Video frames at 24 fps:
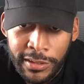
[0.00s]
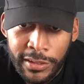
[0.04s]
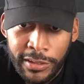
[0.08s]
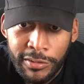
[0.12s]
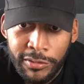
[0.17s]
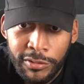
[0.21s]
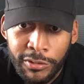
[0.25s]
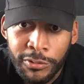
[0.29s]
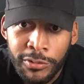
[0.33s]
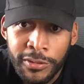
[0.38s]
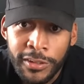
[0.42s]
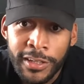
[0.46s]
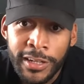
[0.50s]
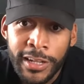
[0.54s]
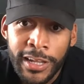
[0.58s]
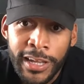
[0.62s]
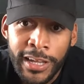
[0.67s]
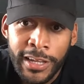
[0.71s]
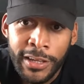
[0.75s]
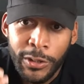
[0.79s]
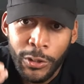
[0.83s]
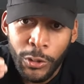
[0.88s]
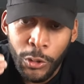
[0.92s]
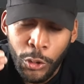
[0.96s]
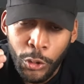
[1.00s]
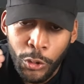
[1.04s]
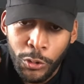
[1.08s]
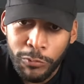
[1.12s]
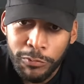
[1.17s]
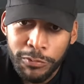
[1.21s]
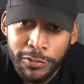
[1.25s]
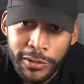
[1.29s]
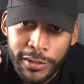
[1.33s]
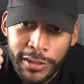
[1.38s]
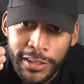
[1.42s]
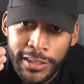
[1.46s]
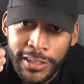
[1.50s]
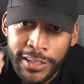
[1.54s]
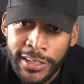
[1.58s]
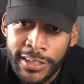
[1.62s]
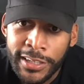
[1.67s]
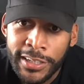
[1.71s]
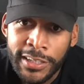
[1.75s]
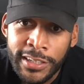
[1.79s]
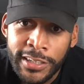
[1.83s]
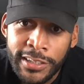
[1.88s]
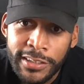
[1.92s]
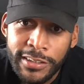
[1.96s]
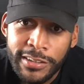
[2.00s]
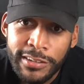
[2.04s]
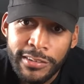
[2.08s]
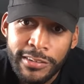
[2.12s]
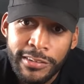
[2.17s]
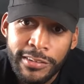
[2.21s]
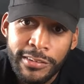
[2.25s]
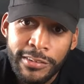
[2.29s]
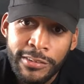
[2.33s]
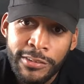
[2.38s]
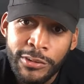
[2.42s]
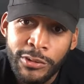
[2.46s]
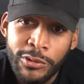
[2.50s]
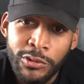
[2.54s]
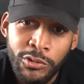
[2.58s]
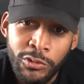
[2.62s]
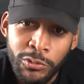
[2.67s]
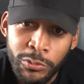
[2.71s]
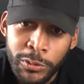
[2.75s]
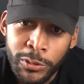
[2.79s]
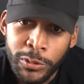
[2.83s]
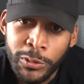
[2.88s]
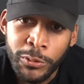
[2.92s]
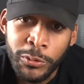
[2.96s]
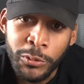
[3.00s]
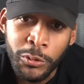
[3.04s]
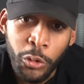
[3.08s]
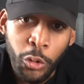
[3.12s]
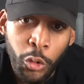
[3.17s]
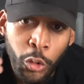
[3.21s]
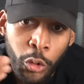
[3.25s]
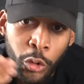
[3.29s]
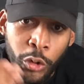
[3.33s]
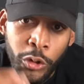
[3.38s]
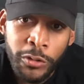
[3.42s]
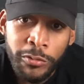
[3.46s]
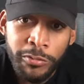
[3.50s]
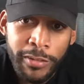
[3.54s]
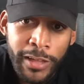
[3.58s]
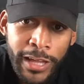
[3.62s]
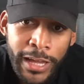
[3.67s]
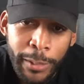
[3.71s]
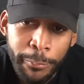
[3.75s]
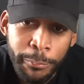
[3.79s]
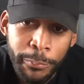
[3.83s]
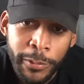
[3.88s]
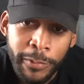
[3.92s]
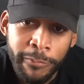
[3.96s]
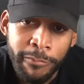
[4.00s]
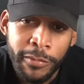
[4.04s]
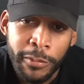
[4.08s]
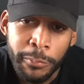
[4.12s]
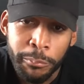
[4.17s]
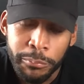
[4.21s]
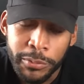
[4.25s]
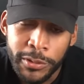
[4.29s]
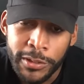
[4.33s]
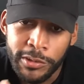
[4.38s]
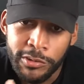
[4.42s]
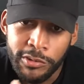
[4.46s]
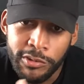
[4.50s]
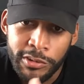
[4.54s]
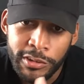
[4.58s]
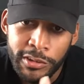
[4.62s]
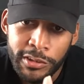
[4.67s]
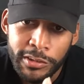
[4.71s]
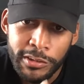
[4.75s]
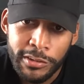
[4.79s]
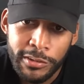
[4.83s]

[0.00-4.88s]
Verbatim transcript: So then I overlaid the drone on top of the picture.